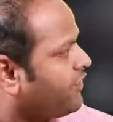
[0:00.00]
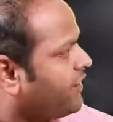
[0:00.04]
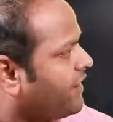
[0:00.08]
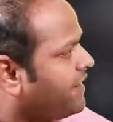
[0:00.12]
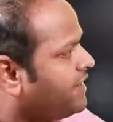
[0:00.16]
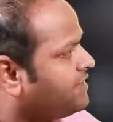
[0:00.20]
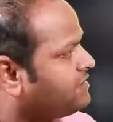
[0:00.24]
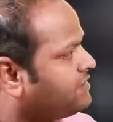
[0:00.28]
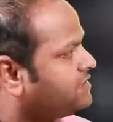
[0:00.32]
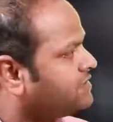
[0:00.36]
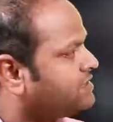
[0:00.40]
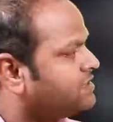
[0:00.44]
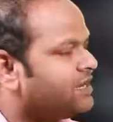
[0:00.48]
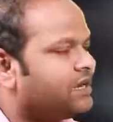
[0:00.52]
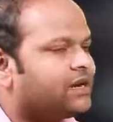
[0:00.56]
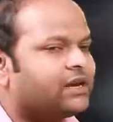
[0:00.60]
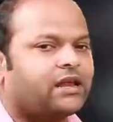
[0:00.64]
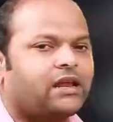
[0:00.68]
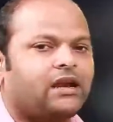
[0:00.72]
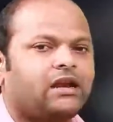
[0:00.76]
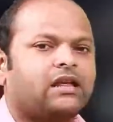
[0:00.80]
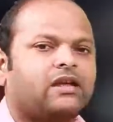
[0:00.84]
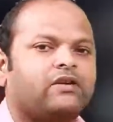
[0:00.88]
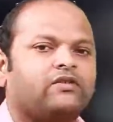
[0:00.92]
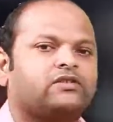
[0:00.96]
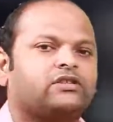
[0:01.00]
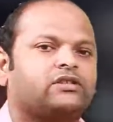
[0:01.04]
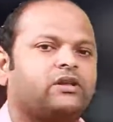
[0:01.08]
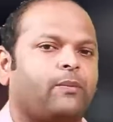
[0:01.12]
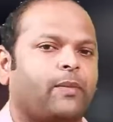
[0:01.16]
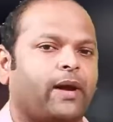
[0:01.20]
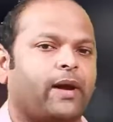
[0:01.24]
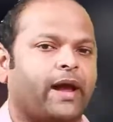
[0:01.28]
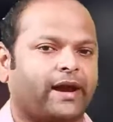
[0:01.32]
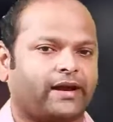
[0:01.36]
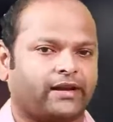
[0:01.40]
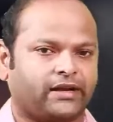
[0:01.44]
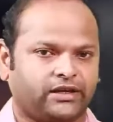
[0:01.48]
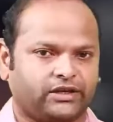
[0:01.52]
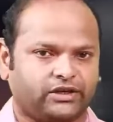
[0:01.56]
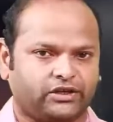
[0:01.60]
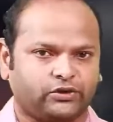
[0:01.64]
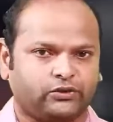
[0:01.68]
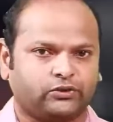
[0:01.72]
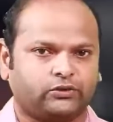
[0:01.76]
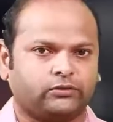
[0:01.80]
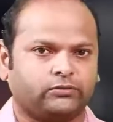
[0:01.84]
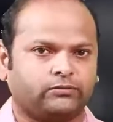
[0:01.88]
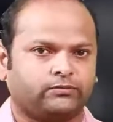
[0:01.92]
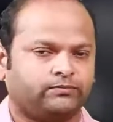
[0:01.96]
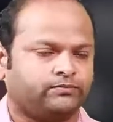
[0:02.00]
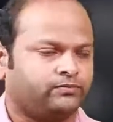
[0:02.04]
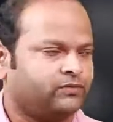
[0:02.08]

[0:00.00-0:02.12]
each circle gives the magnitude.